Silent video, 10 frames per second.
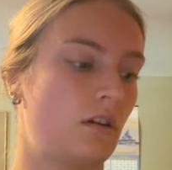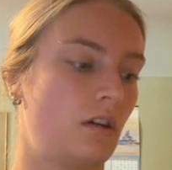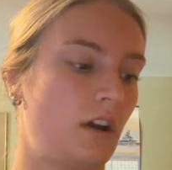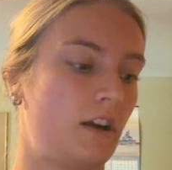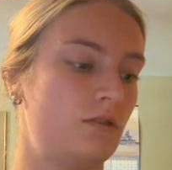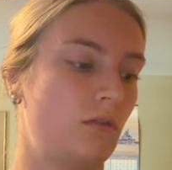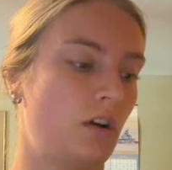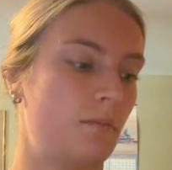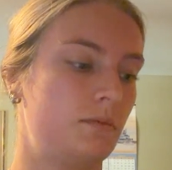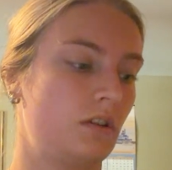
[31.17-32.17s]
eye
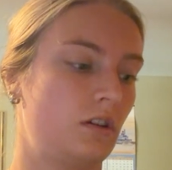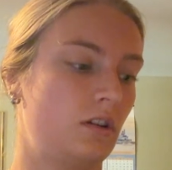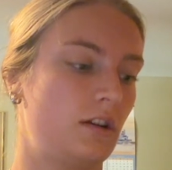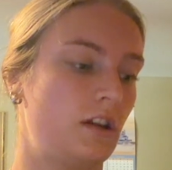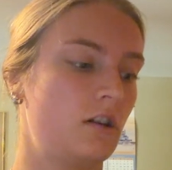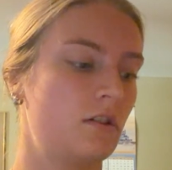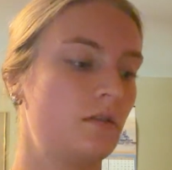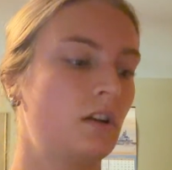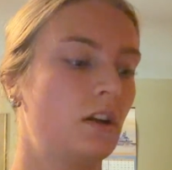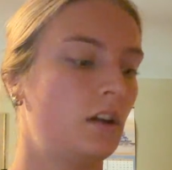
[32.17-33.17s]
drops on here,
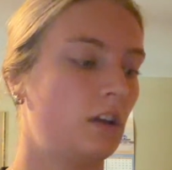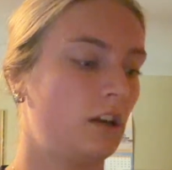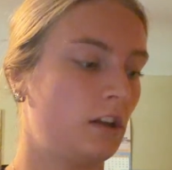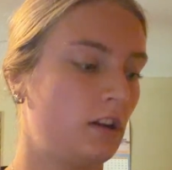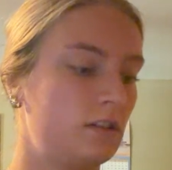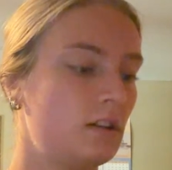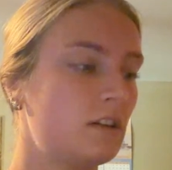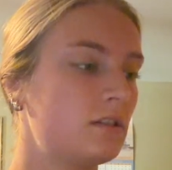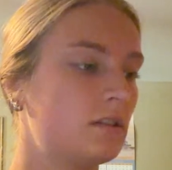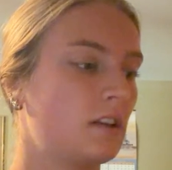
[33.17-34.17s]
and it
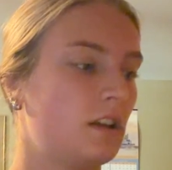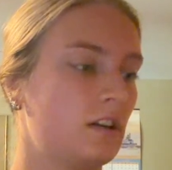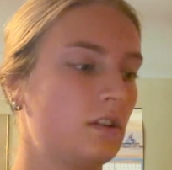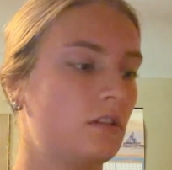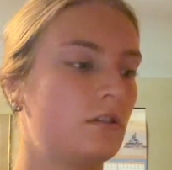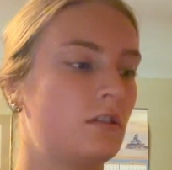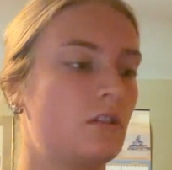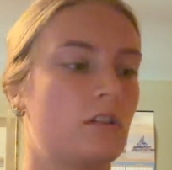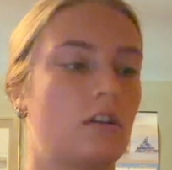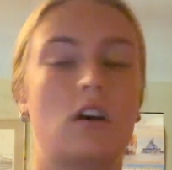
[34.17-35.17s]
does, and it's under
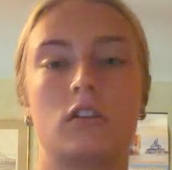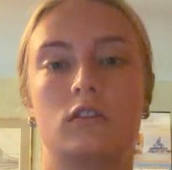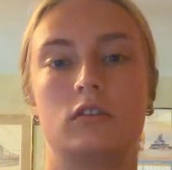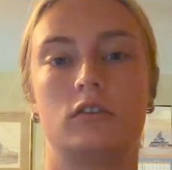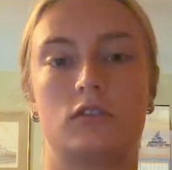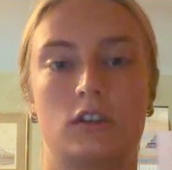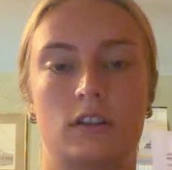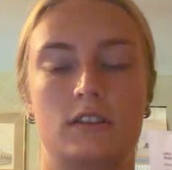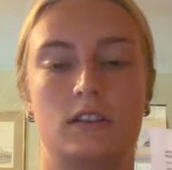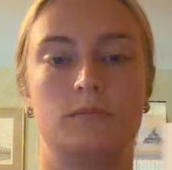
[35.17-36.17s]
Carl
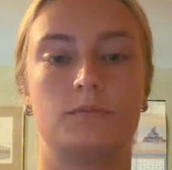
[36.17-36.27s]
Johnson.